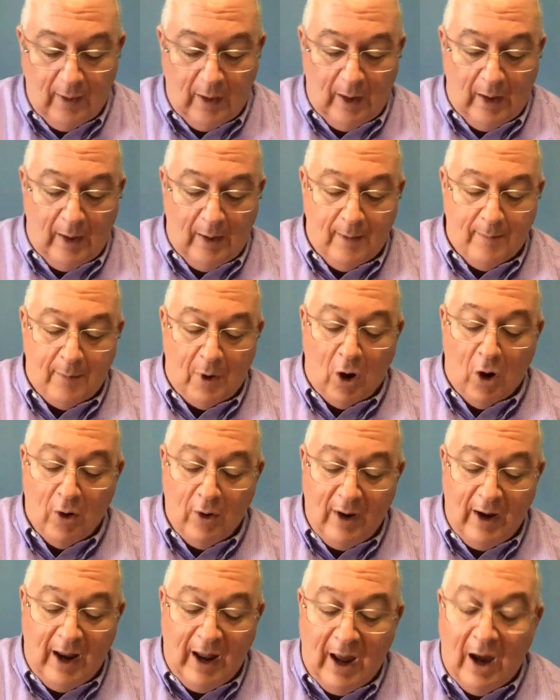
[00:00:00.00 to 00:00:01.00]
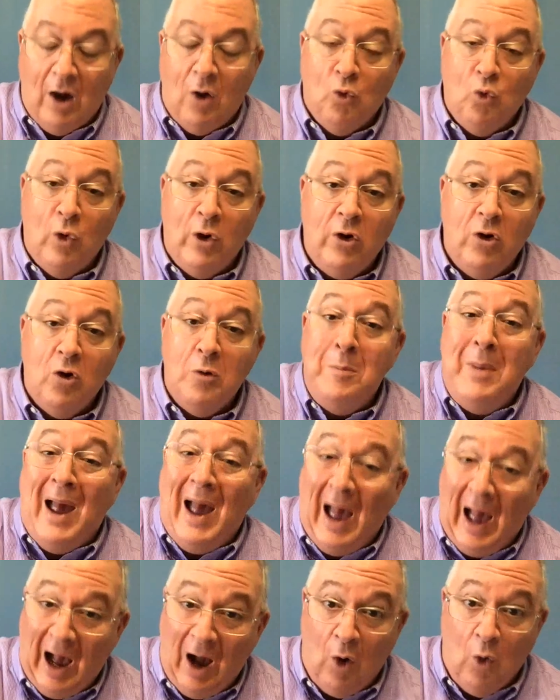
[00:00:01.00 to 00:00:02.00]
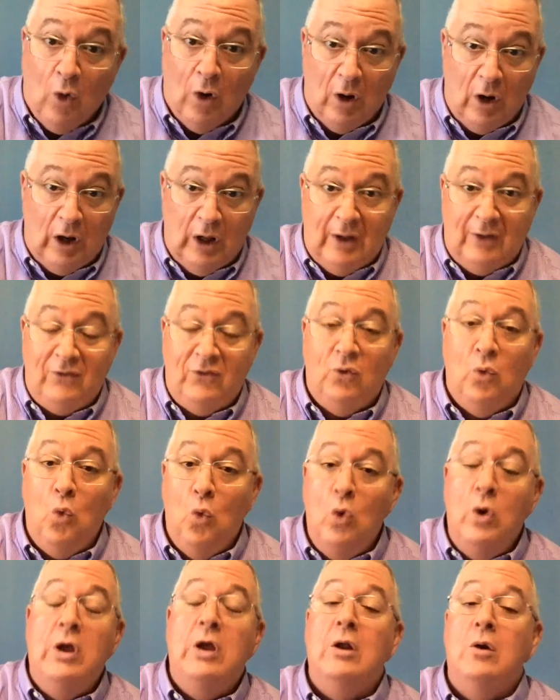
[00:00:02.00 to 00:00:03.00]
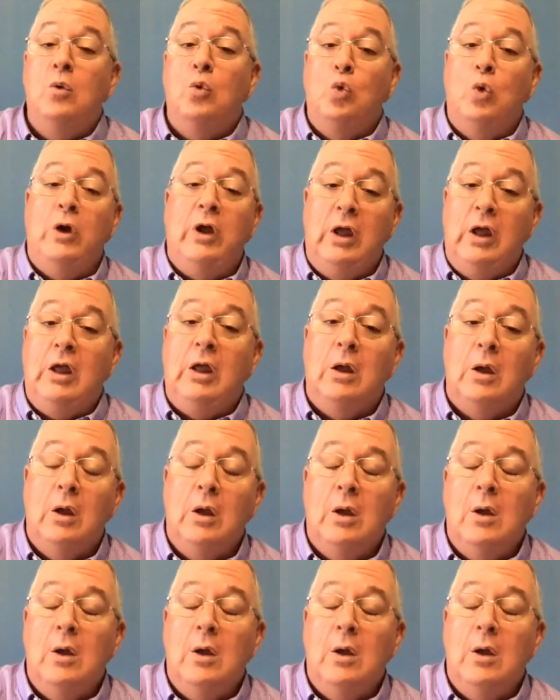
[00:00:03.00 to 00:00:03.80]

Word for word: um, are now rendered powerless when we